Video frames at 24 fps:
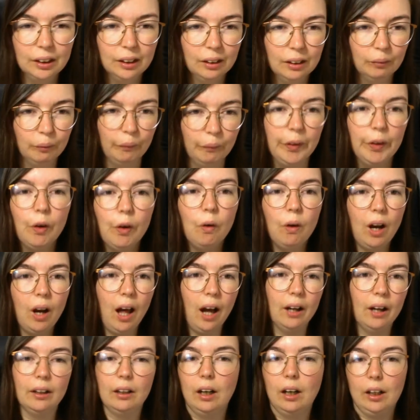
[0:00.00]
we all
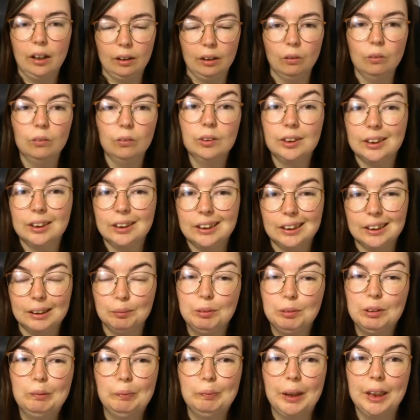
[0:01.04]
had like loads of
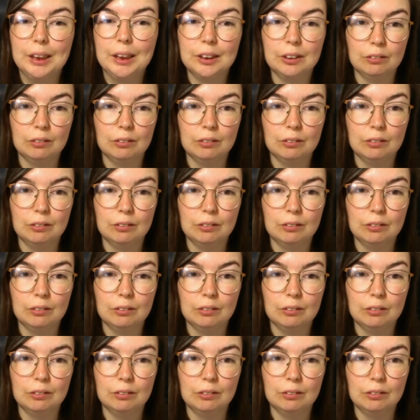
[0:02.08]
space